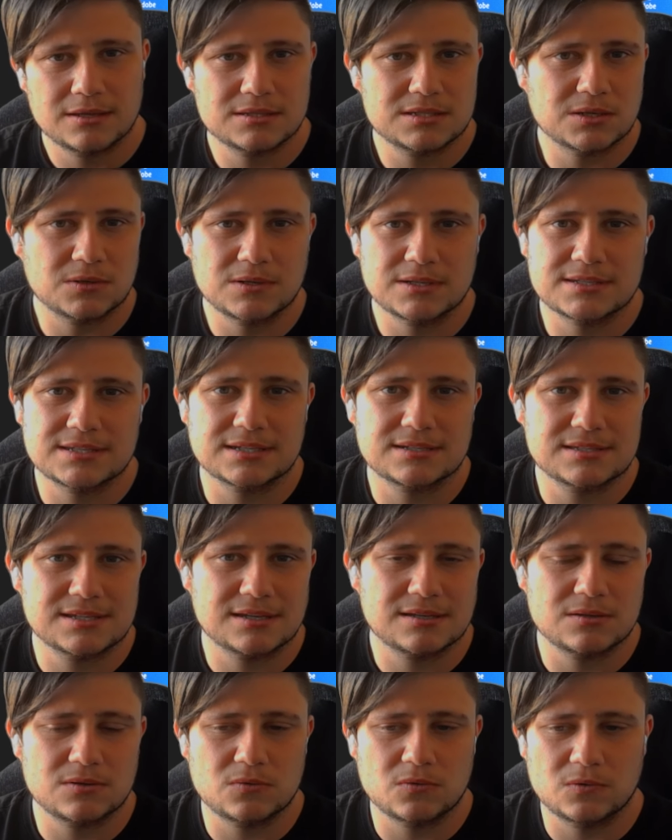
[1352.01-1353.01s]
It's only a
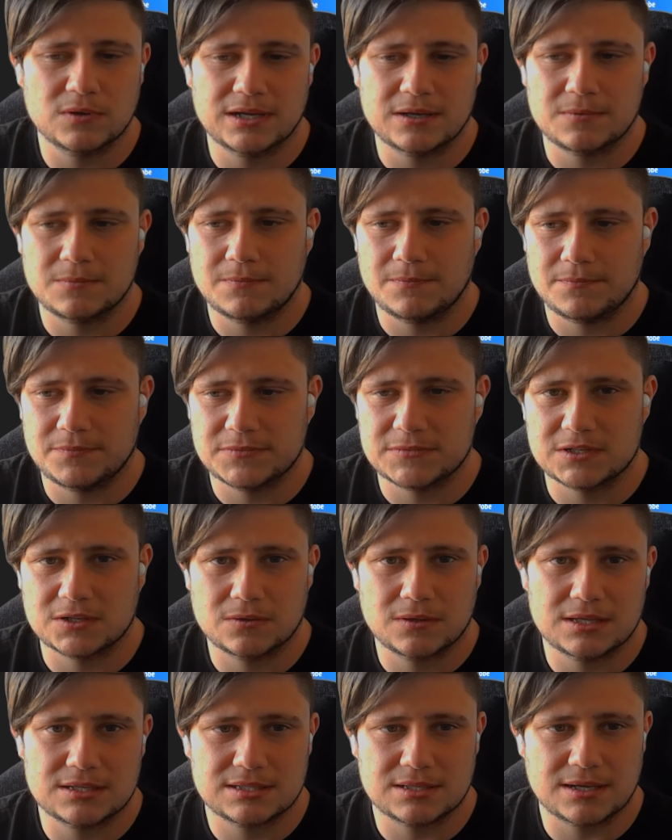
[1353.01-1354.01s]
6-second cooldown,
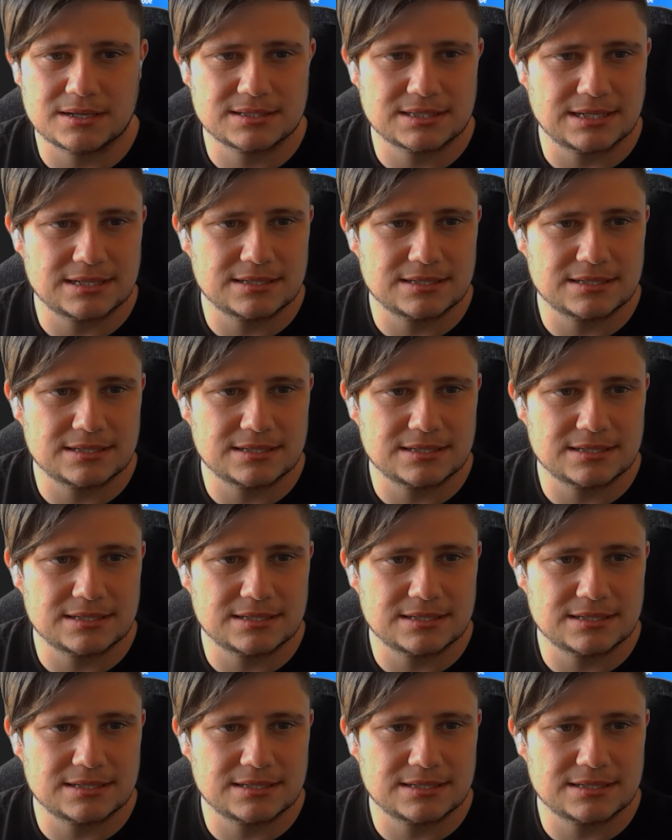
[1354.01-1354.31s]
so that's nice.